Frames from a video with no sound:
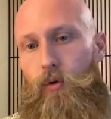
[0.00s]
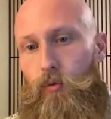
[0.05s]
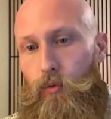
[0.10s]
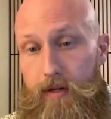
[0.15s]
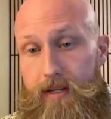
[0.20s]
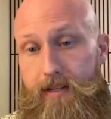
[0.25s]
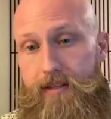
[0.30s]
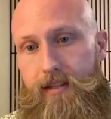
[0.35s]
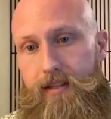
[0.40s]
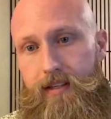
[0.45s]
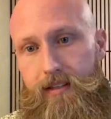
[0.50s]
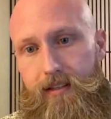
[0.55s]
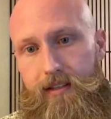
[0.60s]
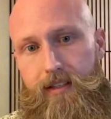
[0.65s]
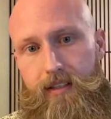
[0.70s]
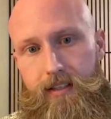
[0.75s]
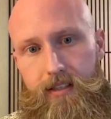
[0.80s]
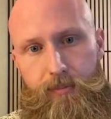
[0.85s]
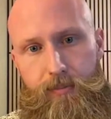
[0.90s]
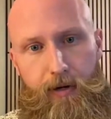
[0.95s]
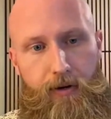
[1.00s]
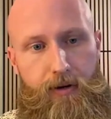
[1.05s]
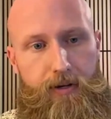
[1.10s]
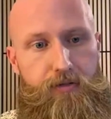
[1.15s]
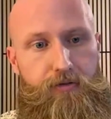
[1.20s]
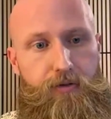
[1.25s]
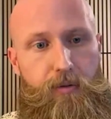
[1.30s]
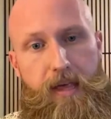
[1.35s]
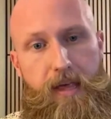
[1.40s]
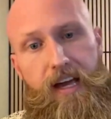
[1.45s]
rethink the
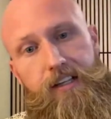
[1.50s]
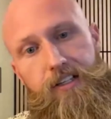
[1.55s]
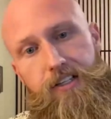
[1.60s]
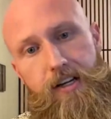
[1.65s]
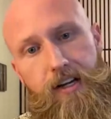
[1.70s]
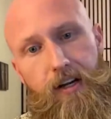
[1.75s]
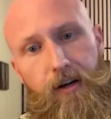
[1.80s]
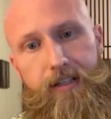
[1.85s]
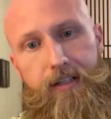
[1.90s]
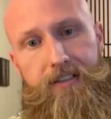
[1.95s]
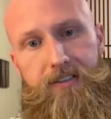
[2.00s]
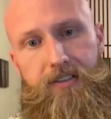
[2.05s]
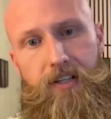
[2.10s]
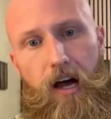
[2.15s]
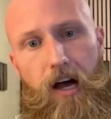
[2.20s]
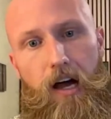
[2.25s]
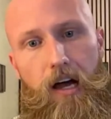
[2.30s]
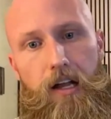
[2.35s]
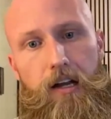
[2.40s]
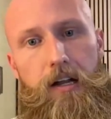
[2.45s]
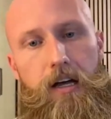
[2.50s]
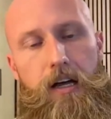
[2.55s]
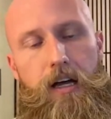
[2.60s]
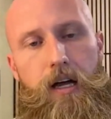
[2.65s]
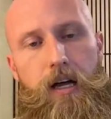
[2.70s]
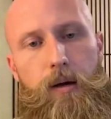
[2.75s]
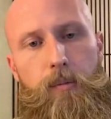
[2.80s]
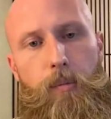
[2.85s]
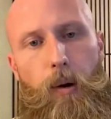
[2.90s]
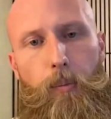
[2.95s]
experience from the engineering side.
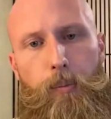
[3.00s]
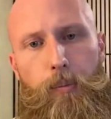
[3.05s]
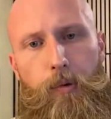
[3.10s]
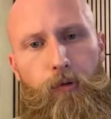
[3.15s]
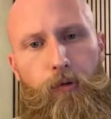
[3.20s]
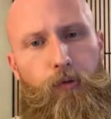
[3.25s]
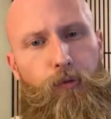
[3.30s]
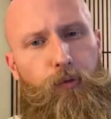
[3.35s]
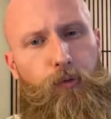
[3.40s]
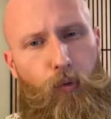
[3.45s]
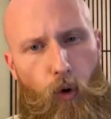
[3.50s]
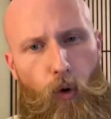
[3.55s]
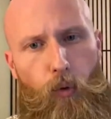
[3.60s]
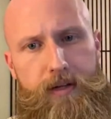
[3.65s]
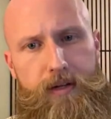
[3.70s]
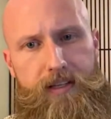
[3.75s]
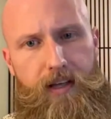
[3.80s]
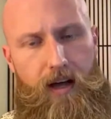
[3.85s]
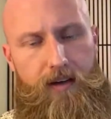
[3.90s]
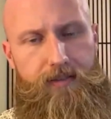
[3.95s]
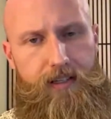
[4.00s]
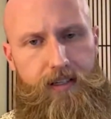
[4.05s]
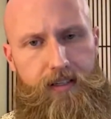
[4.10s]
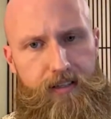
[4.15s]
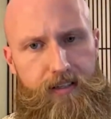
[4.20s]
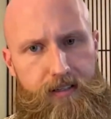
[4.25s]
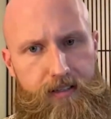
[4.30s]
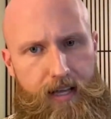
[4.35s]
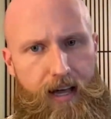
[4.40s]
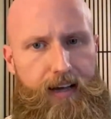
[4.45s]
But before we dive
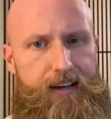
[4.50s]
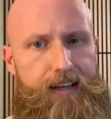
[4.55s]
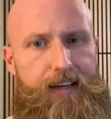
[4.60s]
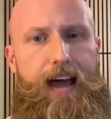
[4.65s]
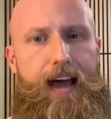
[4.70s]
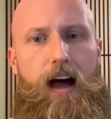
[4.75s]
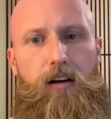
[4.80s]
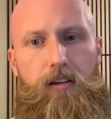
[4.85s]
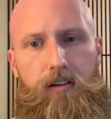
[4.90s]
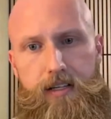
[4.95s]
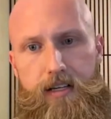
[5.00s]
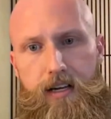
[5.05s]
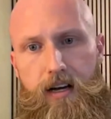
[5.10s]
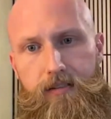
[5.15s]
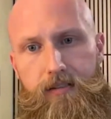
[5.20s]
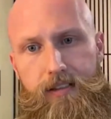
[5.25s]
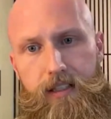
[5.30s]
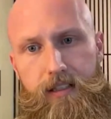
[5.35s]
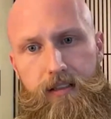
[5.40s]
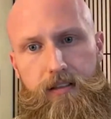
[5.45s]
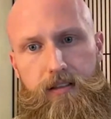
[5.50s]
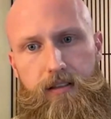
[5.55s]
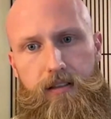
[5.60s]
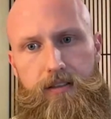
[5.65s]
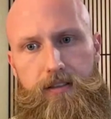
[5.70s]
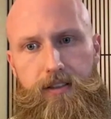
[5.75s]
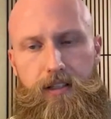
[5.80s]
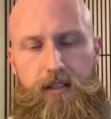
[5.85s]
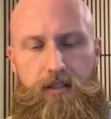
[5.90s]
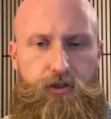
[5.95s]
into the technicality of it,
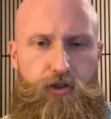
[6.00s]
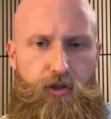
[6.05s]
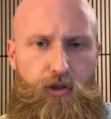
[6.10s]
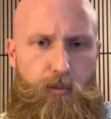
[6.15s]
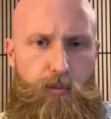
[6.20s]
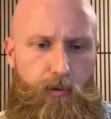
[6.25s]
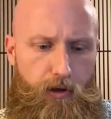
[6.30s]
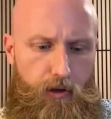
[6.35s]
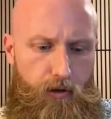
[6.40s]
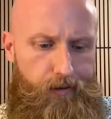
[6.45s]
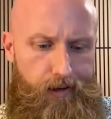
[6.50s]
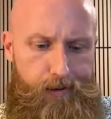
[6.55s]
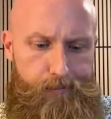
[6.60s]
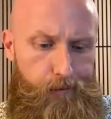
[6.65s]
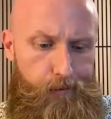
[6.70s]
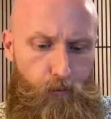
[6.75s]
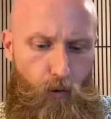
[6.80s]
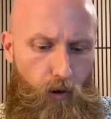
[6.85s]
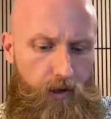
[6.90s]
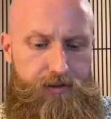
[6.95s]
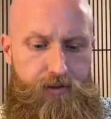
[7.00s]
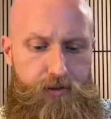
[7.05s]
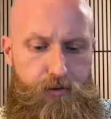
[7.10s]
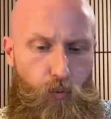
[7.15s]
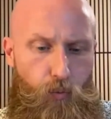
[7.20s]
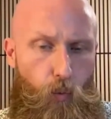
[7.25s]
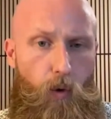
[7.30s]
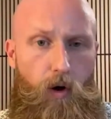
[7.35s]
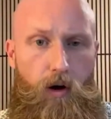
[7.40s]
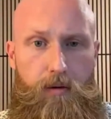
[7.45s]
as a consumer, I mean, what's
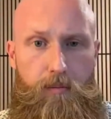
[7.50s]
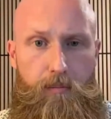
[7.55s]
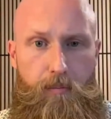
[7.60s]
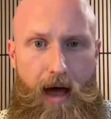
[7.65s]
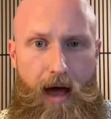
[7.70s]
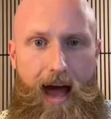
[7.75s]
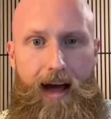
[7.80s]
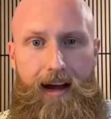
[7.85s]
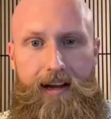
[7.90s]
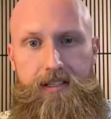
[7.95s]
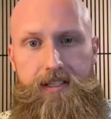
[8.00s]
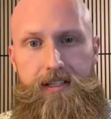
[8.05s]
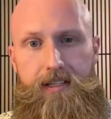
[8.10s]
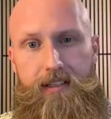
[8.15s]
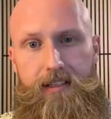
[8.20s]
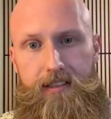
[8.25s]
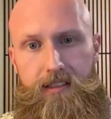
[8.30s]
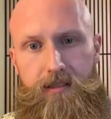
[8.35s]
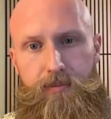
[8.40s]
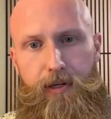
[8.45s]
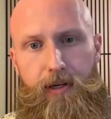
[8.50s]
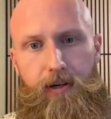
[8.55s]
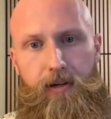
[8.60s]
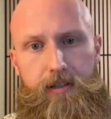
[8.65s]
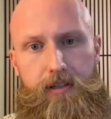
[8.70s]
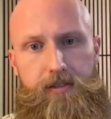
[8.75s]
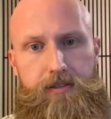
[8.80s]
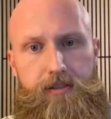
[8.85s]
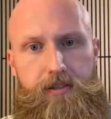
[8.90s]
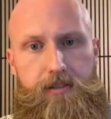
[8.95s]
one packaging
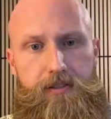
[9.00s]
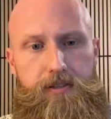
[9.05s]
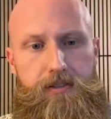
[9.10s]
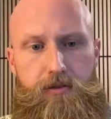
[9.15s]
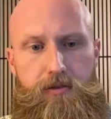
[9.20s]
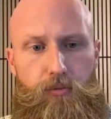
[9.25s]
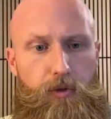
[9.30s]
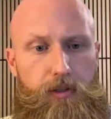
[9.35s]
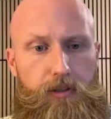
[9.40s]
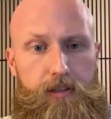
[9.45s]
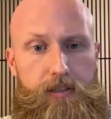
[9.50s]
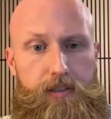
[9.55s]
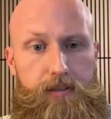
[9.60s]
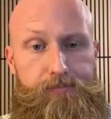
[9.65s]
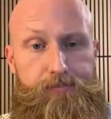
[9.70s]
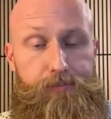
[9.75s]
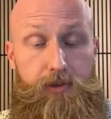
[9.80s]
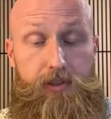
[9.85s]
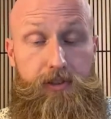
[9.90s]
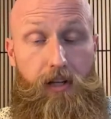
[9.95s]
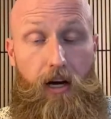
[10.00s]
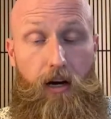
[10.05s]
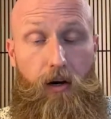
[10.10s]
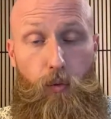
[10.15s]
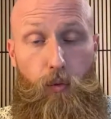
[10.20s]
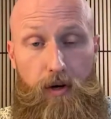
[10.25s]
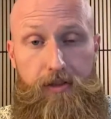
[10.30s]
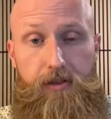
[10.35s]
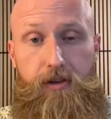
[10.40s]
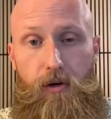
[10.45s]
experience that's really
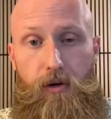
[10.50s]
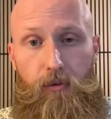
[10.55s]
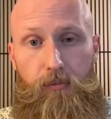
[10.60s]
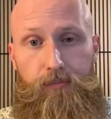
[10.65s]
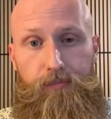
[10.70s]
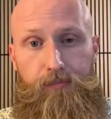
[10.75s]
stuck with you?